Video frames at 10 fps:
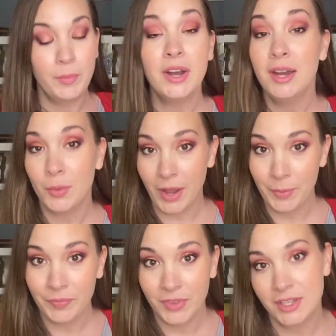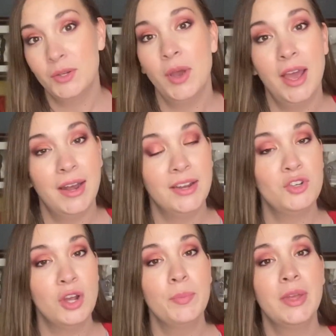But anyway, let's go ahead and
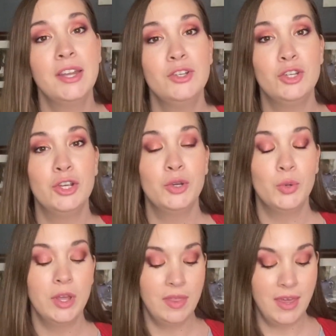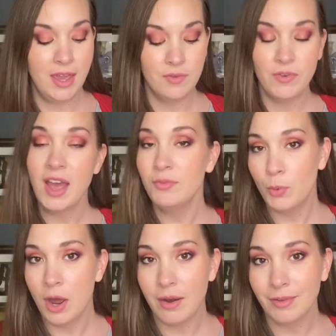jump into the 5
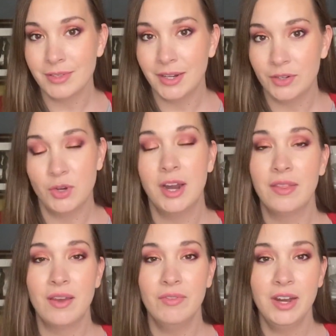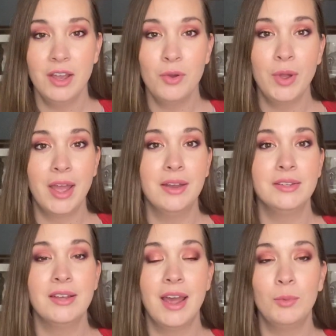products that I tried in that video
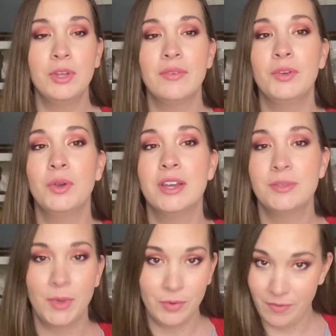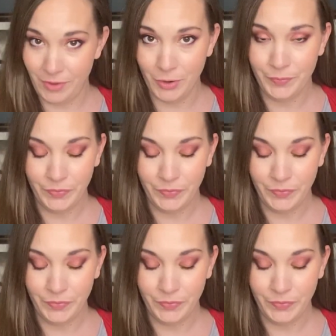and I will give you guys my review.